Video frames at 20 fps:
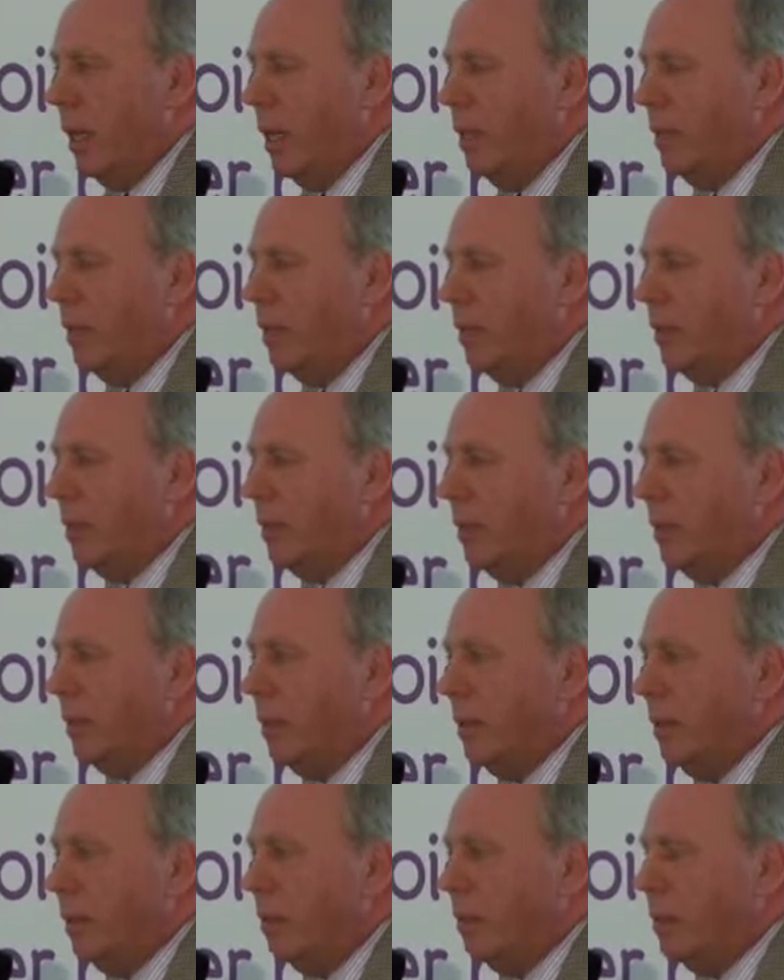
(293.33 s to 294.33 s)
and
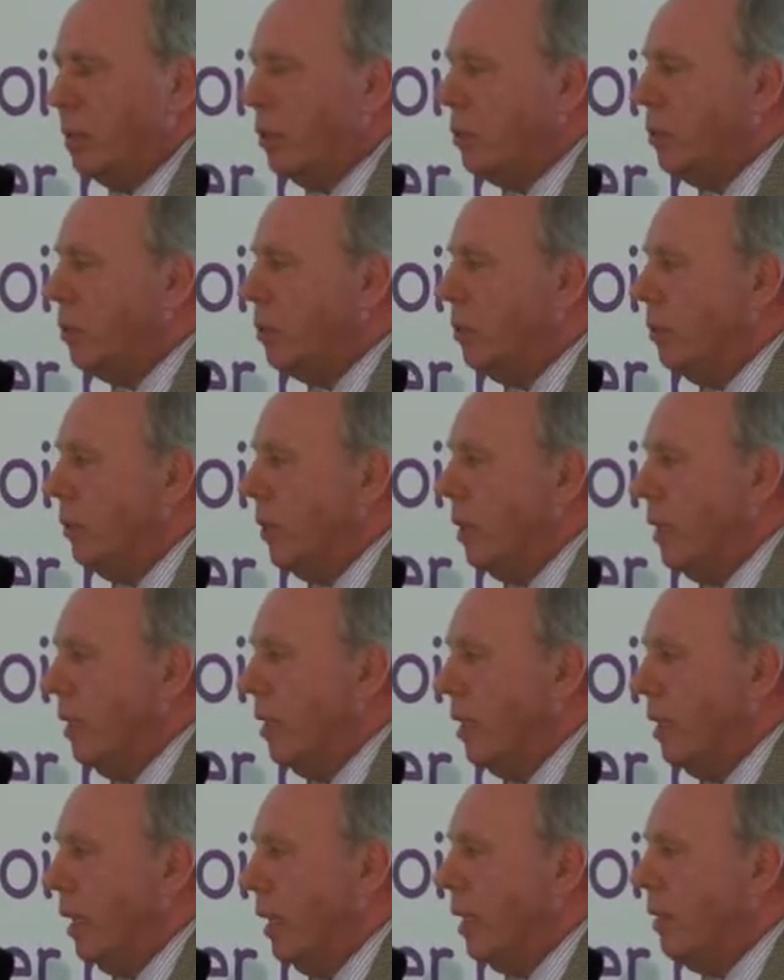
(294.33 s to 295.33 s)
there was also
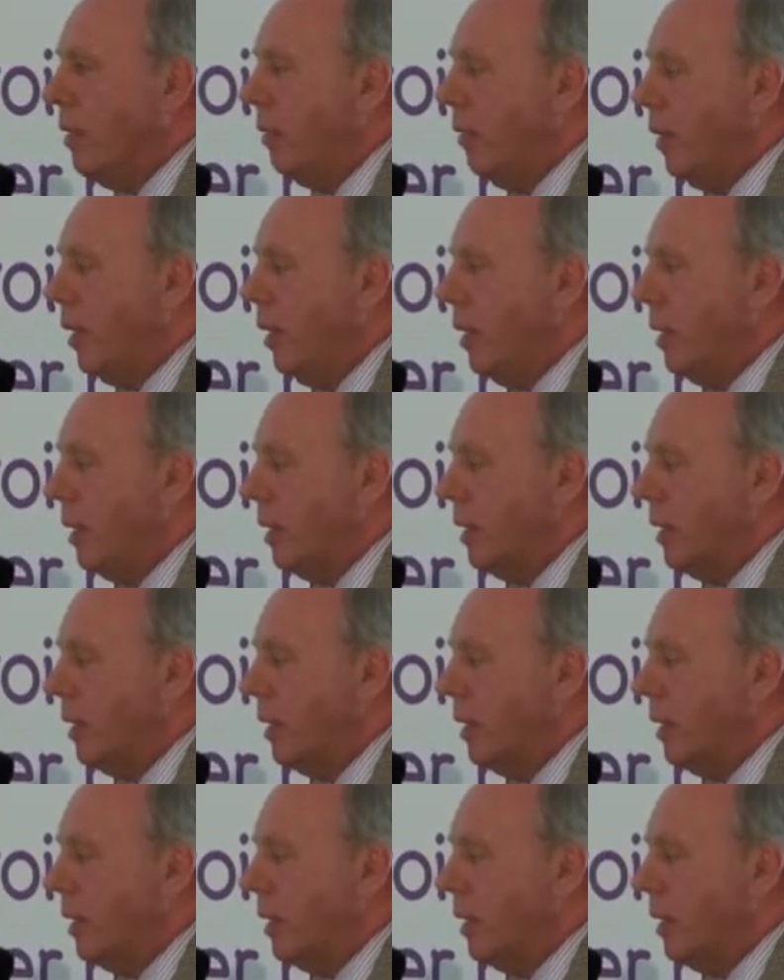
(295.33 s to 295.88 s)
the integrated